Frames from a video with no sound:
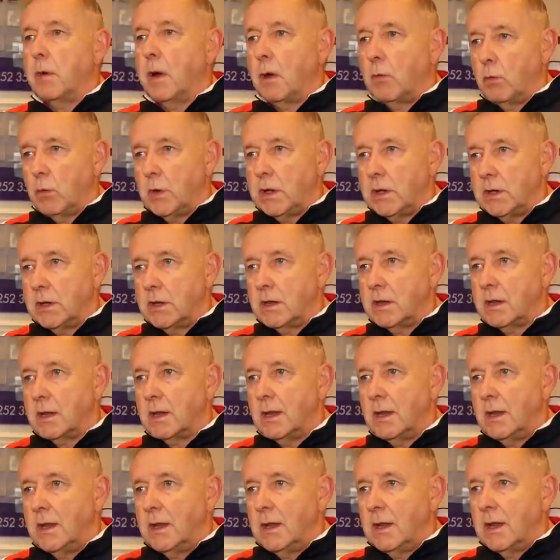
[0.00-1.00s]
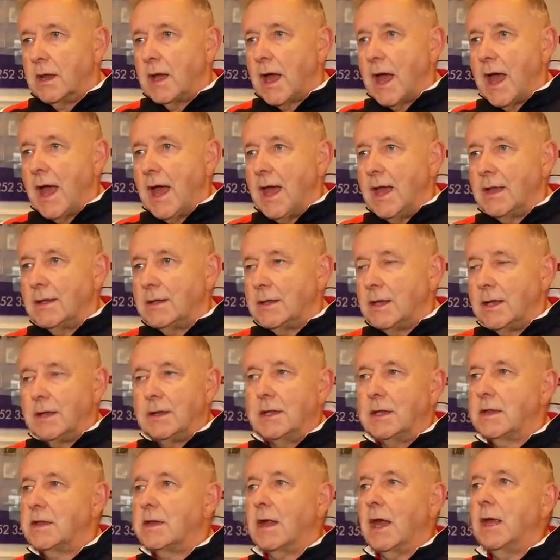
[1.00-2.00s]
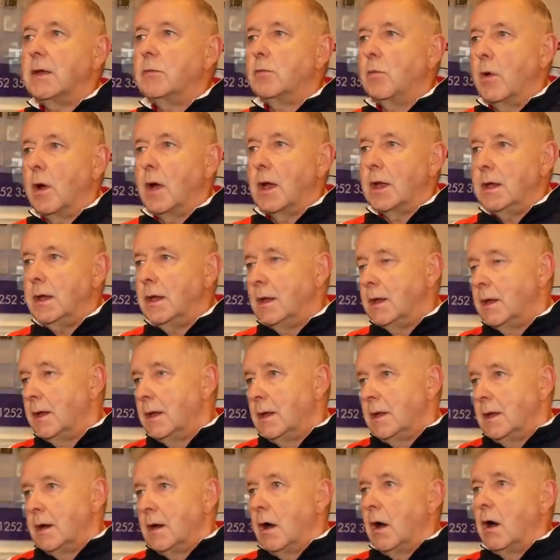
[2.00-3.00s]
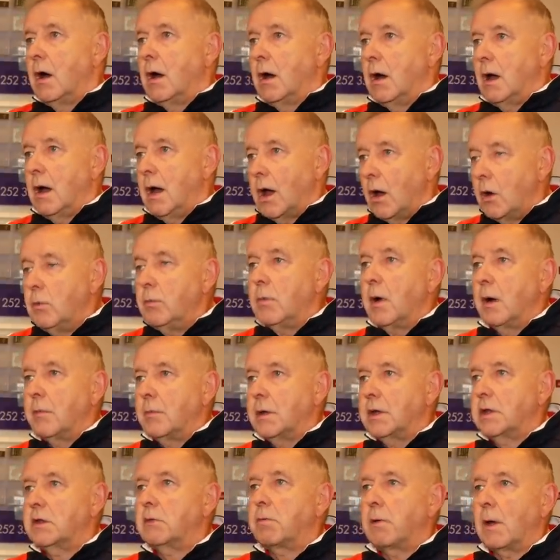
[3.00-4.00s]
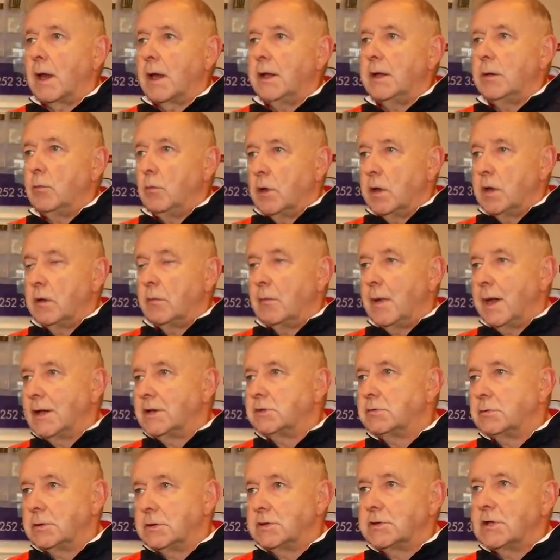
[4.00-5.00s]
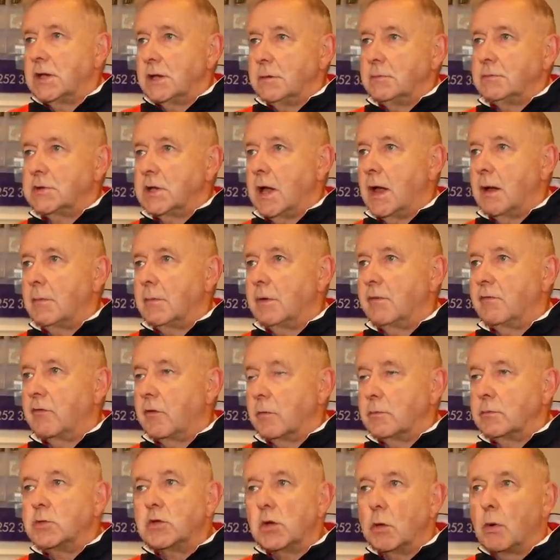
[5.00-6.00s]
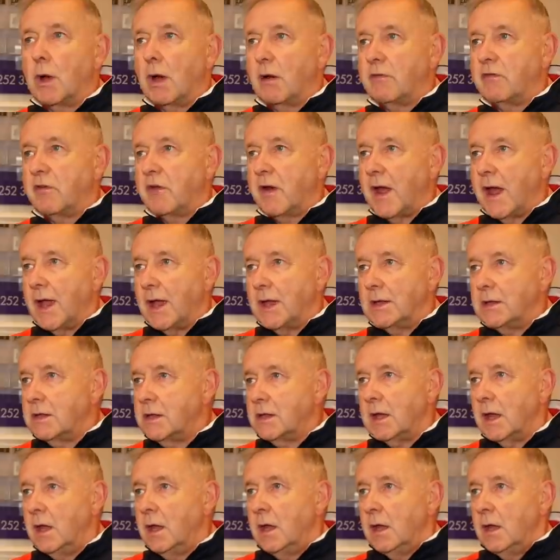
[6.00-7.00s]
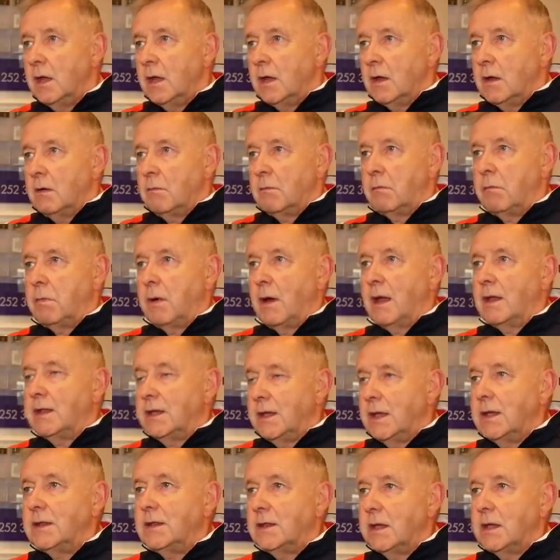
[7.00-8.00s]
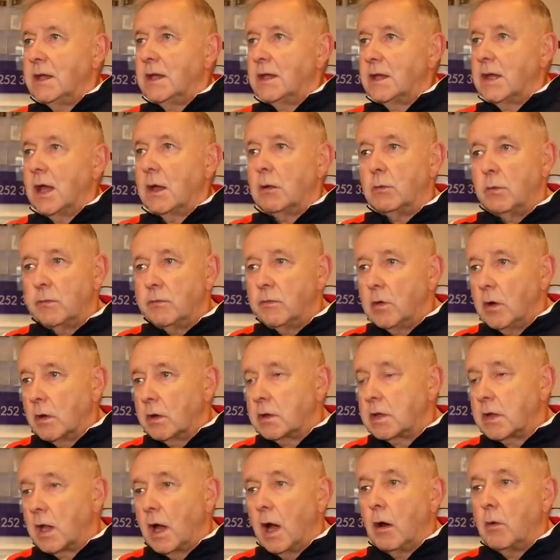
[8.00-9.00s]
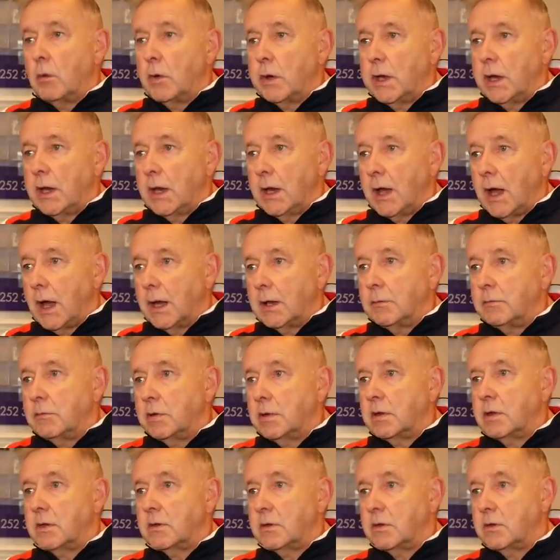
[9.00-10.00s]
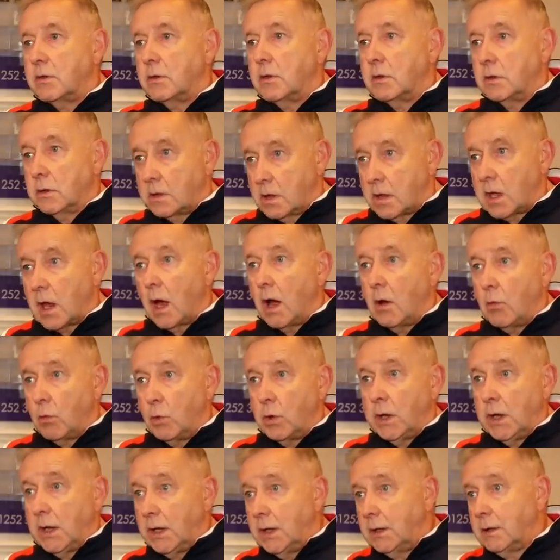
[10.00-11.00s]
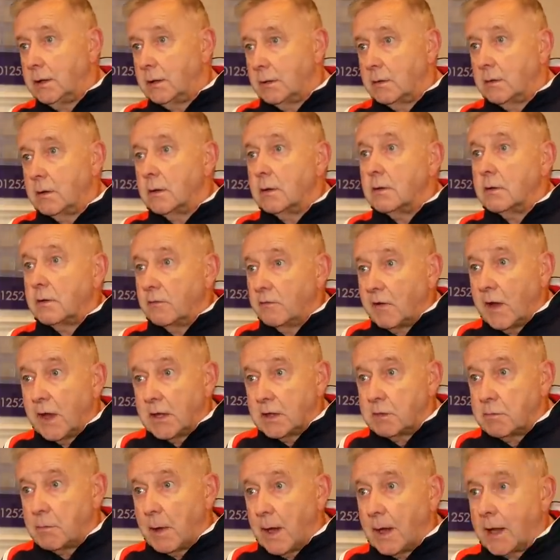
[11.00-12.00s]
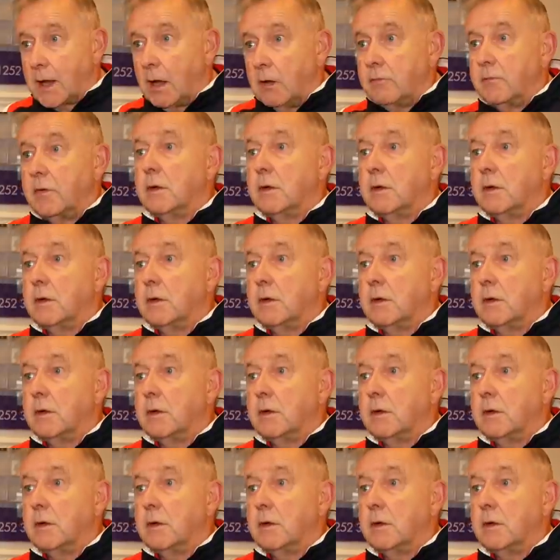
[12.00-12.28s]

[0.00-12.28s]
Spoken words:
by wins. And in the same way, I hope I'm explaining where the management team's coming from to our fans, but at the end of the day, we've got to start winning games to start winning the fans back over.